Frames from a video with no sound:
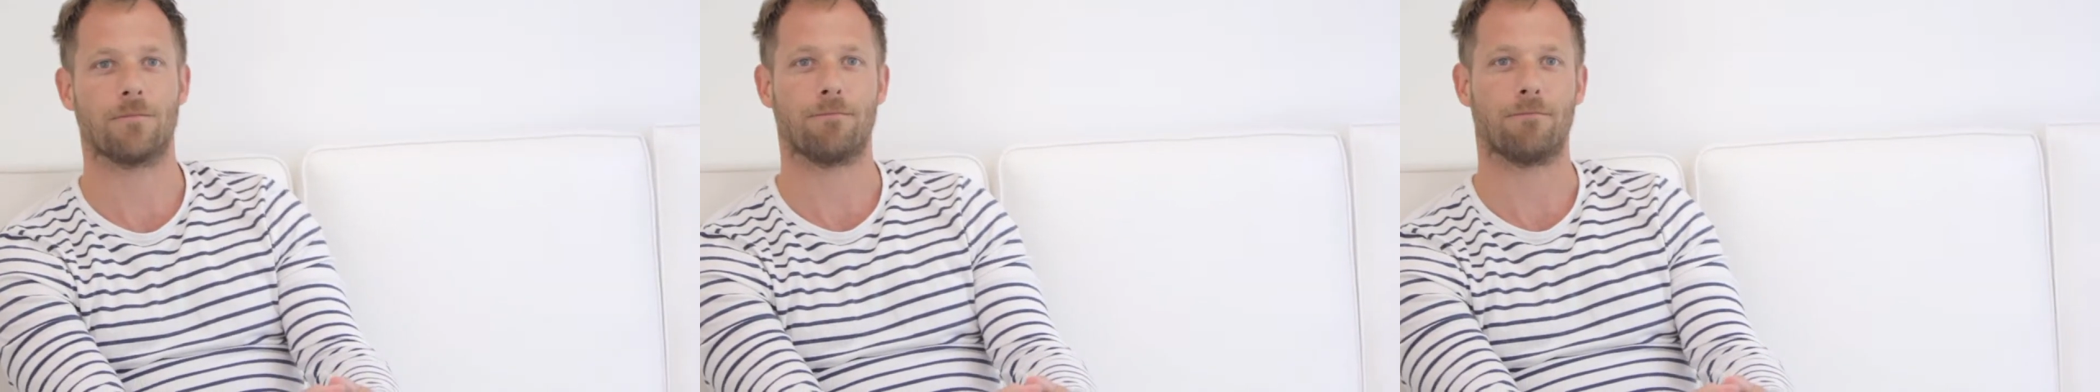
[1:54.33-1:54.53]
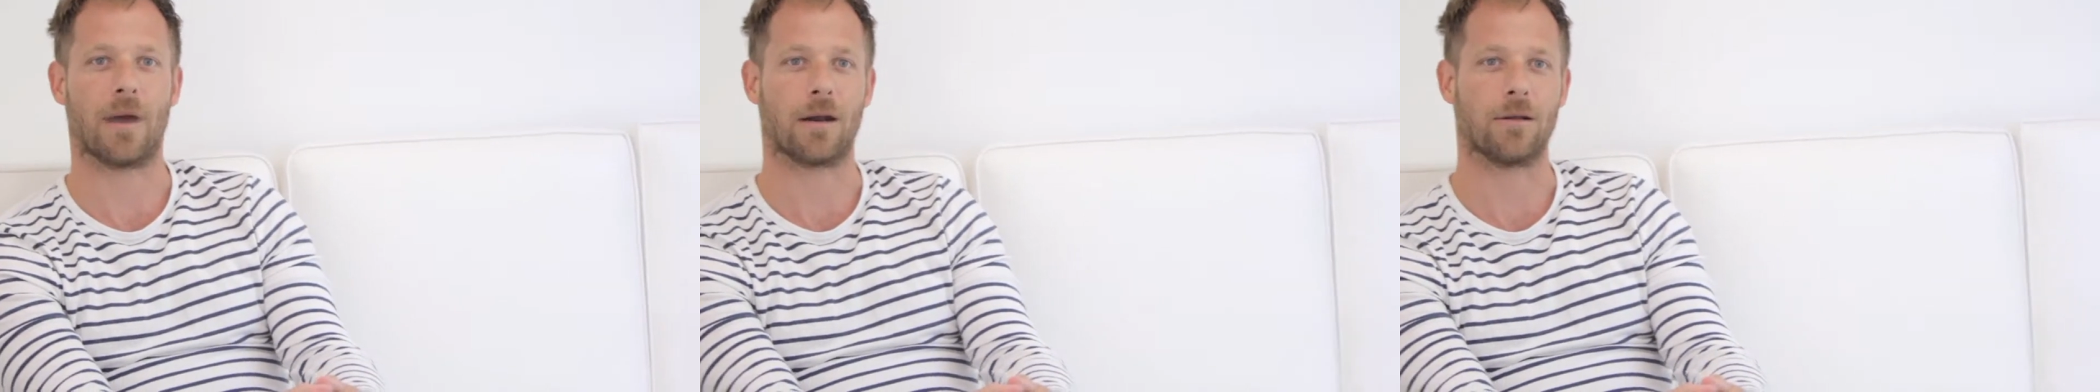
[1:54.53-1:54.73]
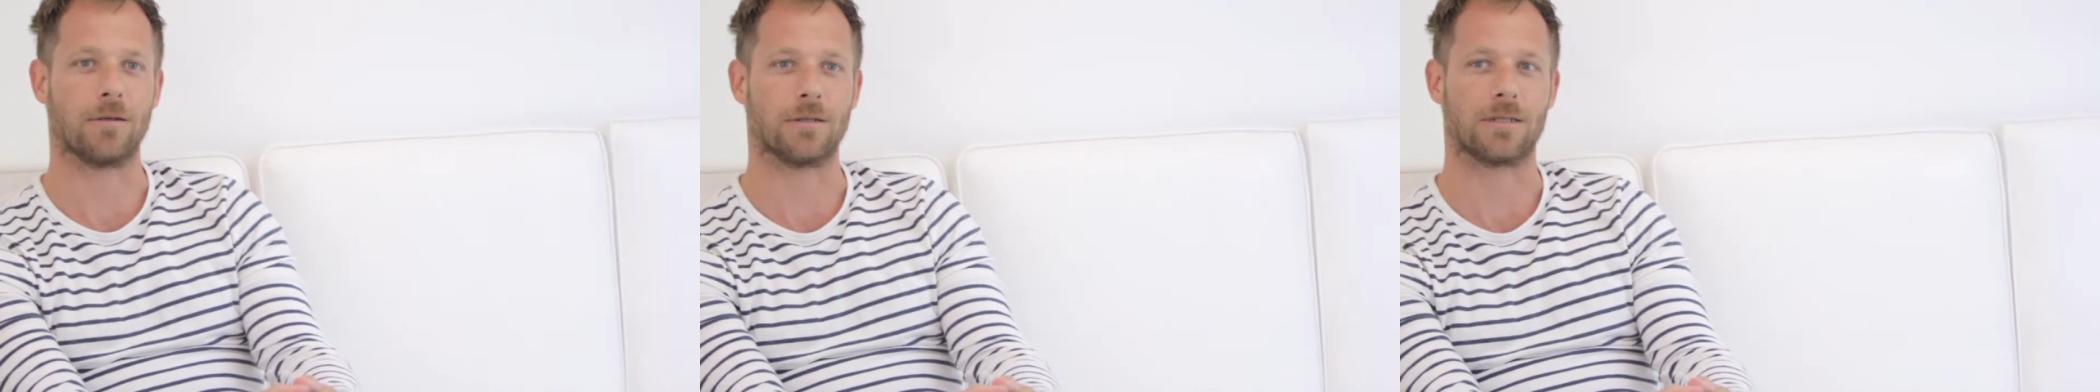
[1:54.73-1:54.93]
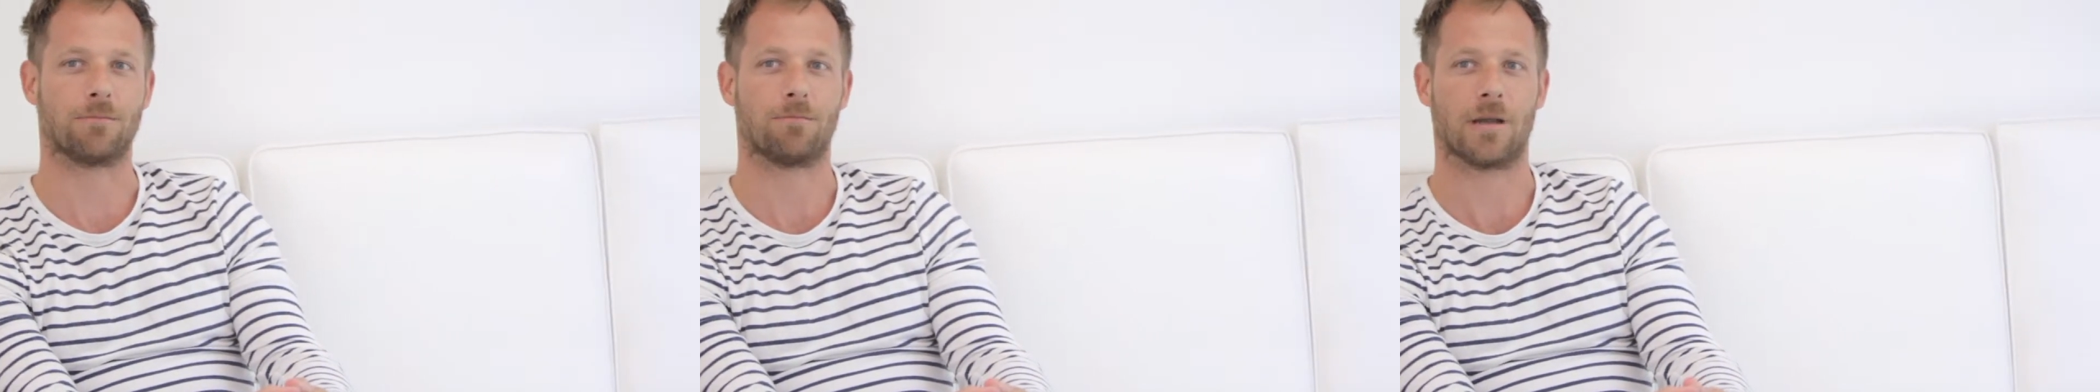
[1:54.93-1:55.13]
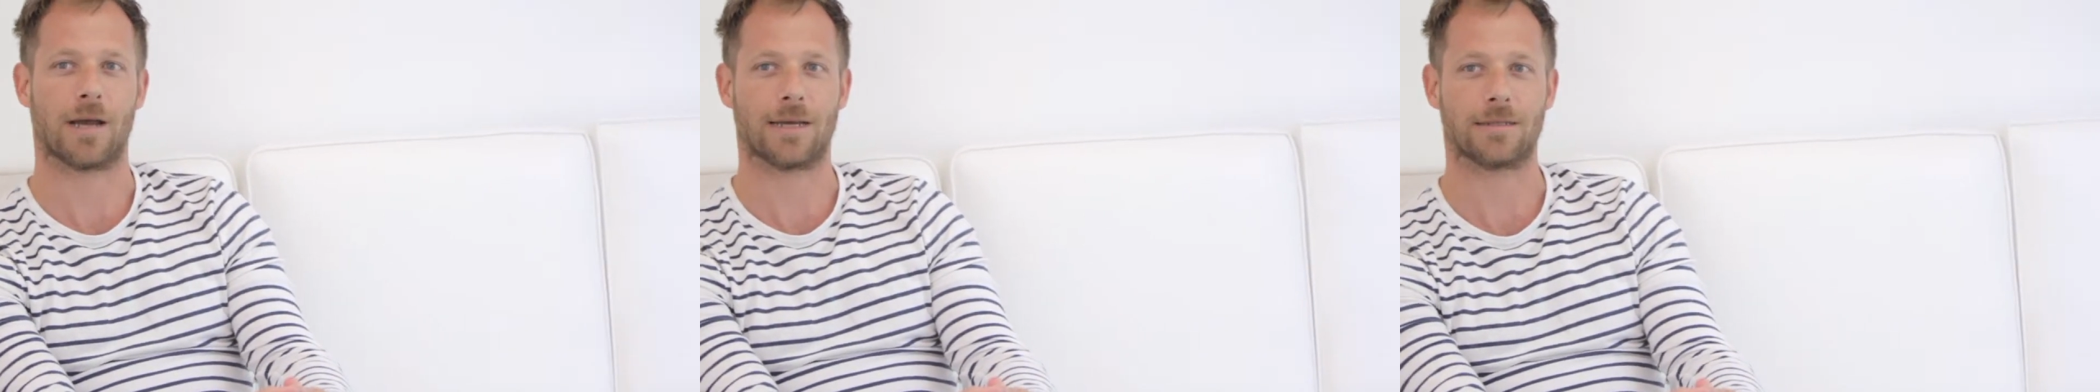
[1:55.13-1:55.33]
metals and
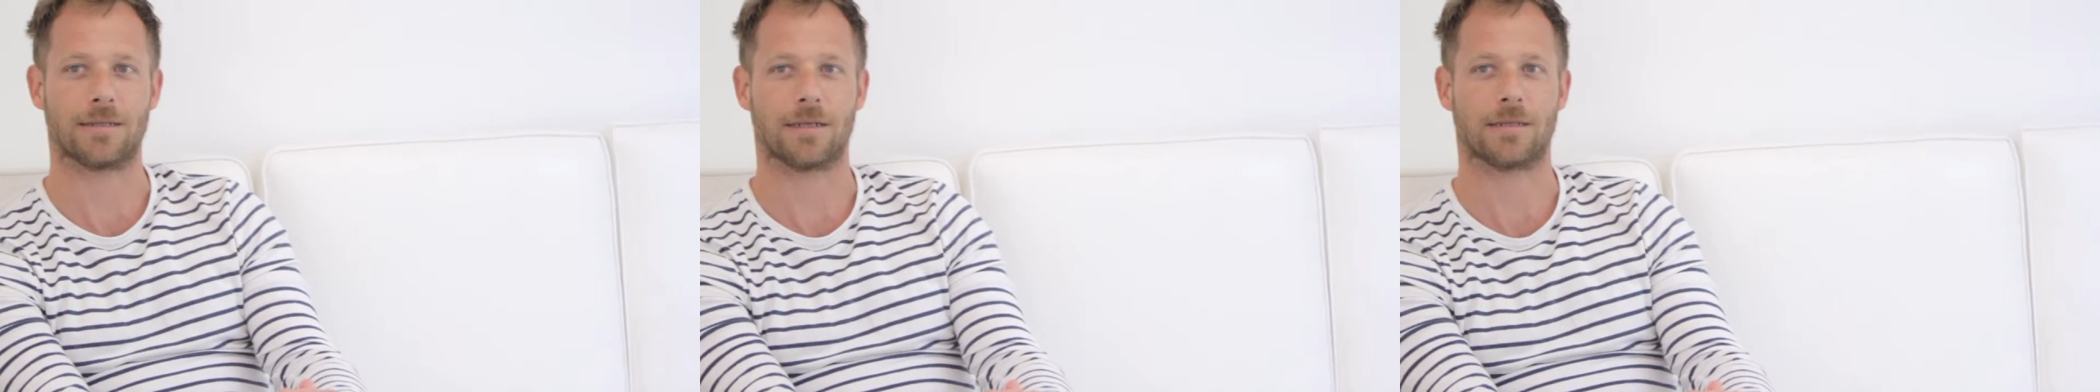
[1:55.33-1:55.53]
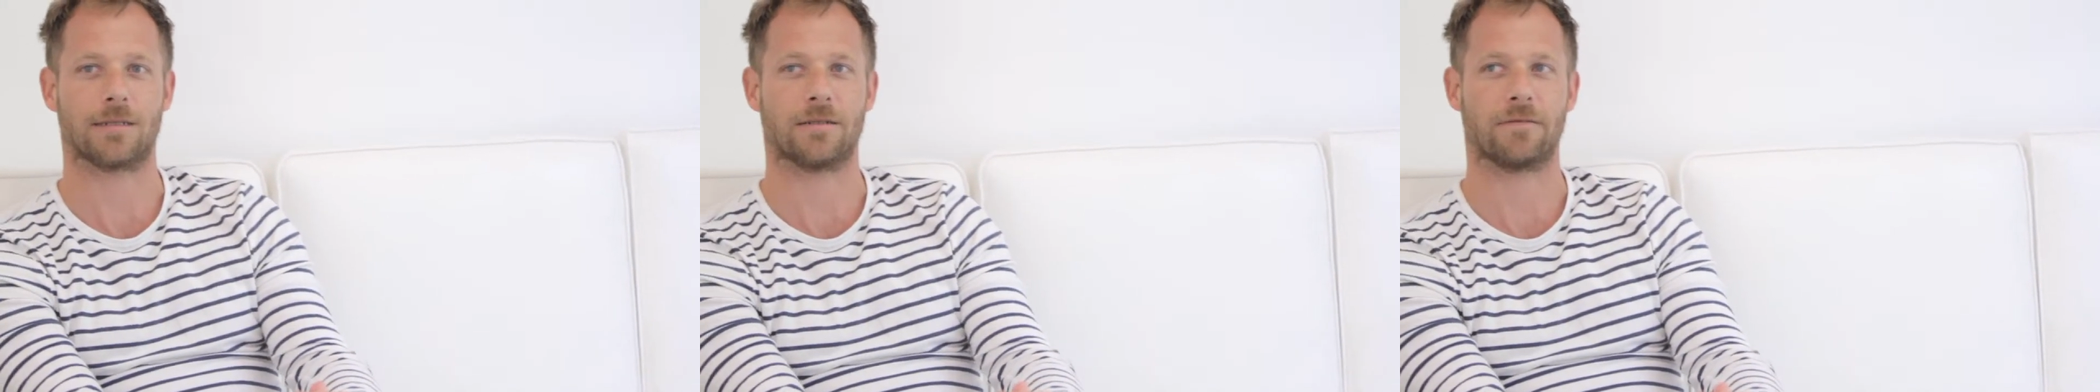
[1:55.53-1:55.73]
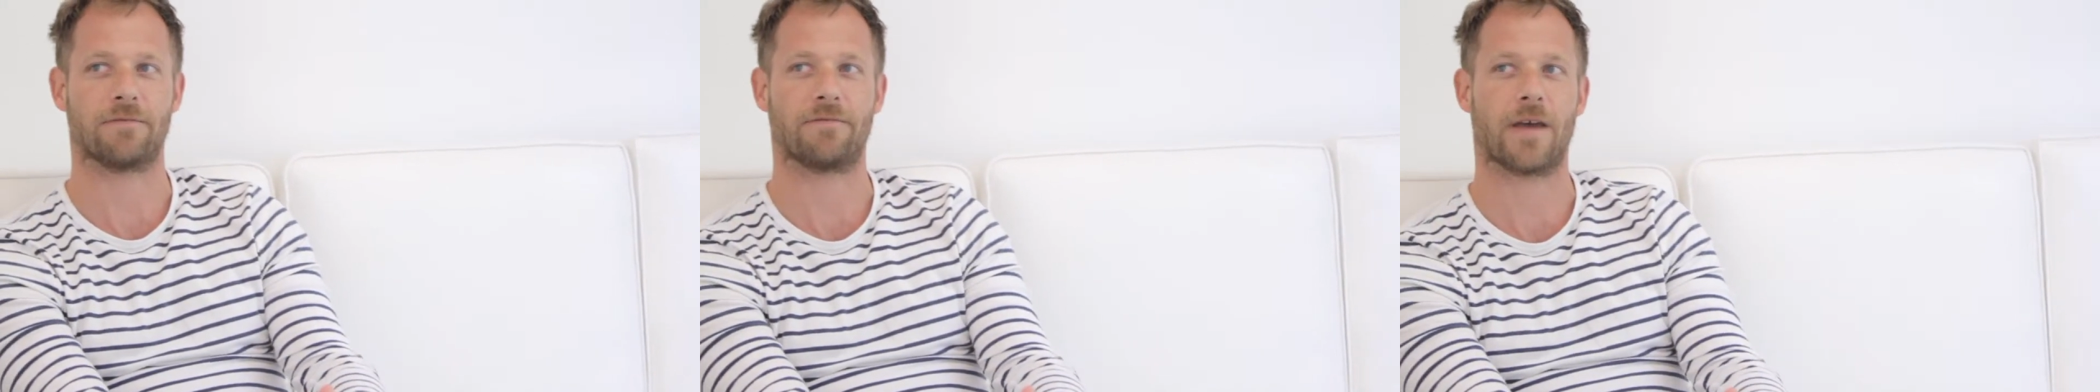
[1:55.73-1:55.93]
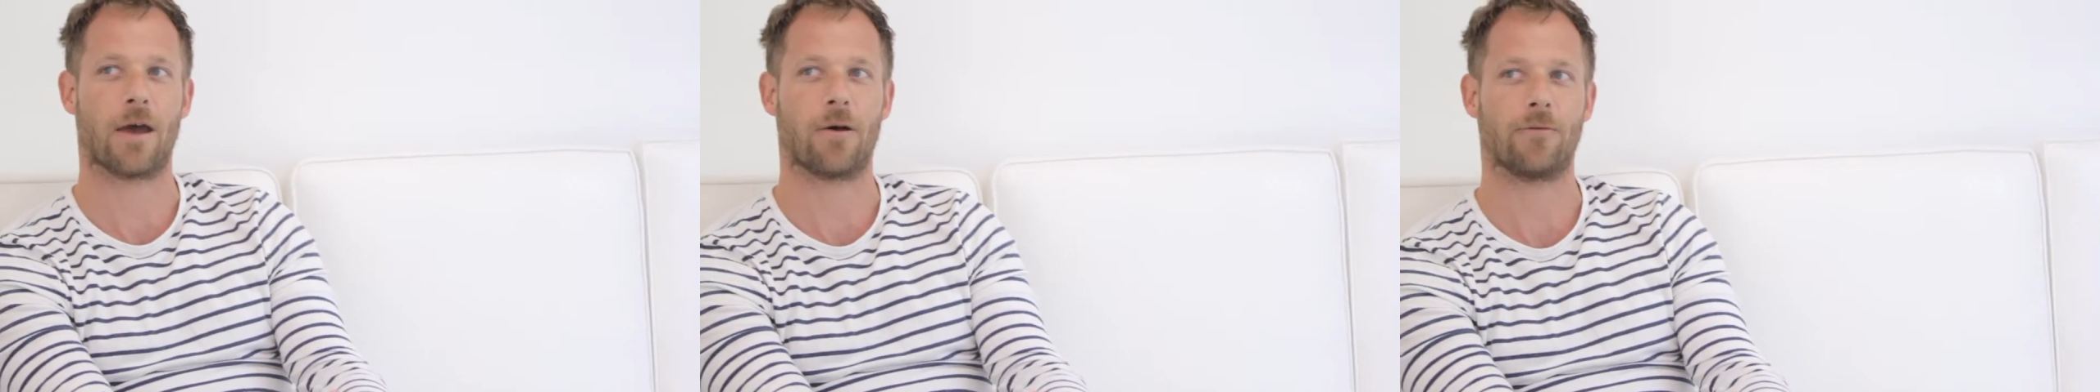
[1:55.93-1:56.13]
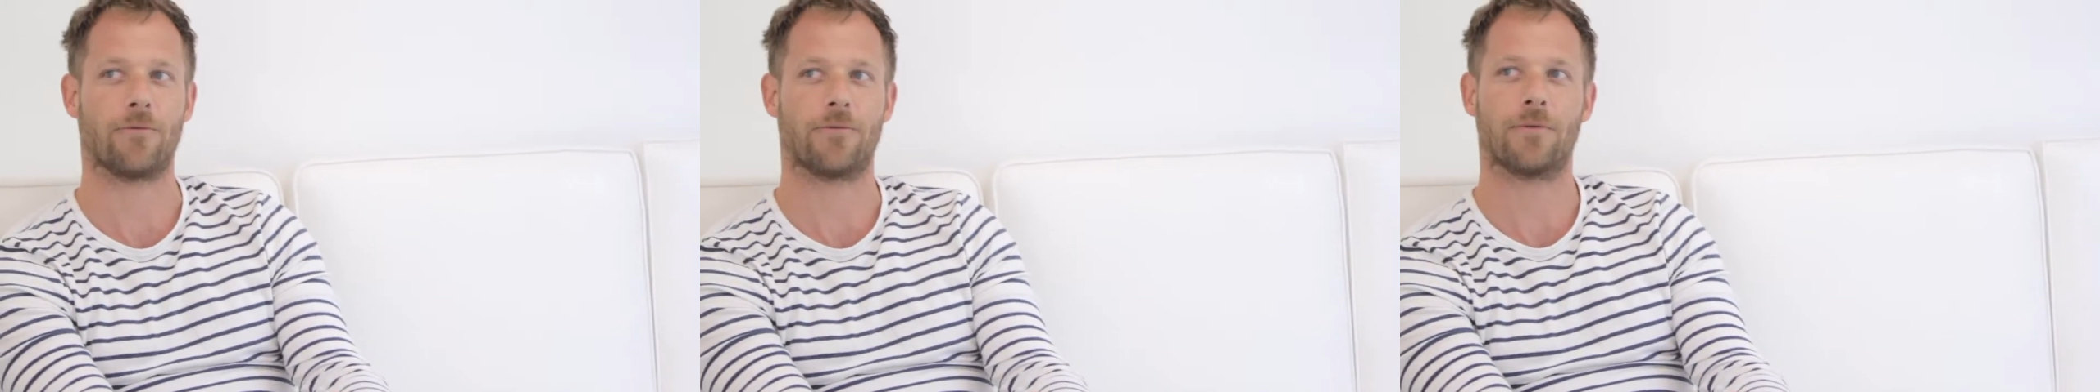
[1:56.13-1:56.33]
plastics and
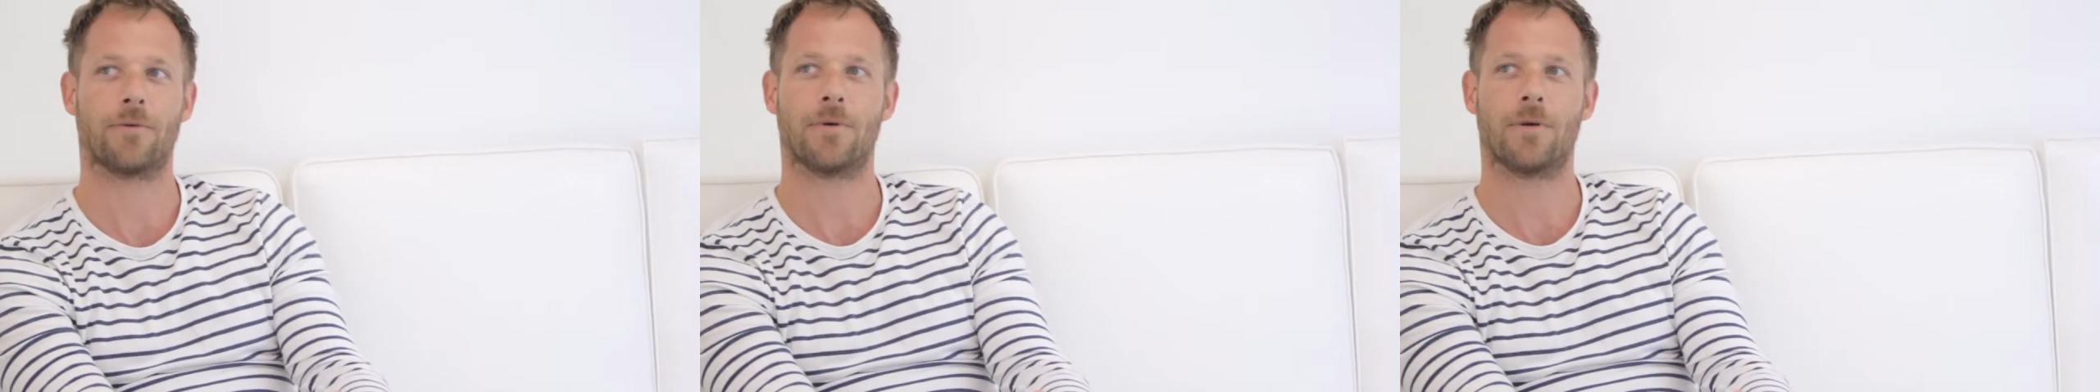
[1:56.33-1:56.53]
found